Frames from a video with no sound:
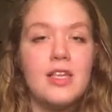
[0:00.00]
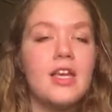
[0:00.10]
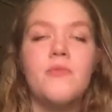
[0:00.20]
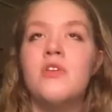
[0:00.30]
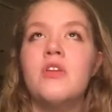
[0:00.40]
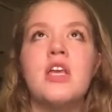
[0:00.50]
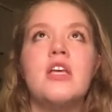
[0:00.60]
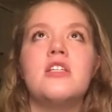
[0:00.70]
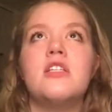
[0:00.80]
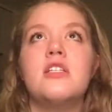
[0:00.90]
Like,
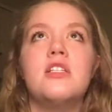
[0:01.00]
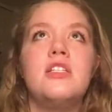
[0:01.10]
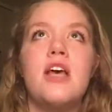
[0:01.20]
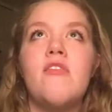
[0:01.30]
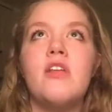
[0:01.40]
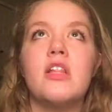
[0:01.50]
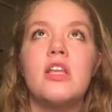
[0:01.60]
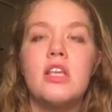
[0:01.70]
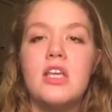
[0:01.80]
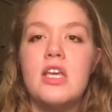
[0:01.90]
communication is definitely
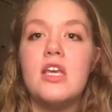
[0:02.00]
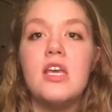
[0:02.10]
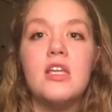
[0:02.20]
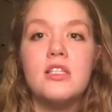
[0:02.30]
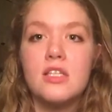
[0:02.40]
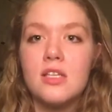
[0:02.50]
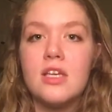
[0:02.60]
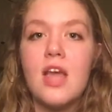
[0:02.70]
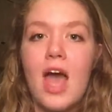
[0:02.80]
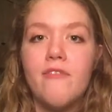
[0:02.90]
the key to,
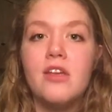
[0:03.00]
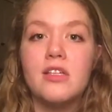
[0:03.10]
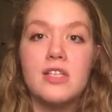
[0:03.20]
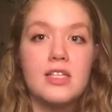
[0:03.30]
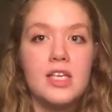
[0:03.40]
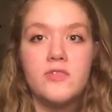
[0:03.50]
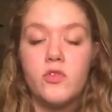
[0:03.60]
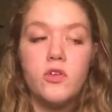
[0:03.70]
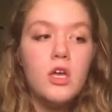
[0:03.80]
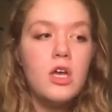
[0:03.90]
like, having a
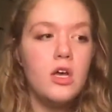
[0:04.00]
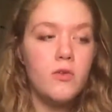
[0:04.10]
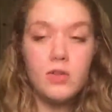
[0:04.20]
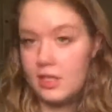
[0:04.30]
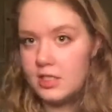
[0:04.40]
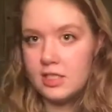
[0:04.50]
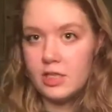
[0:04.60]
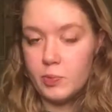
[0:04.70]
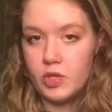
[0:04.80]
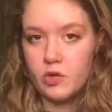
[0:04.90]
successful
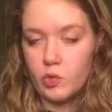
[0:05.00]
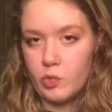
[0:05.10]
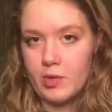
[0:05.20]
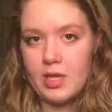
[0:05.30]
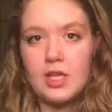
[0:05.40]
relationship with your roommate.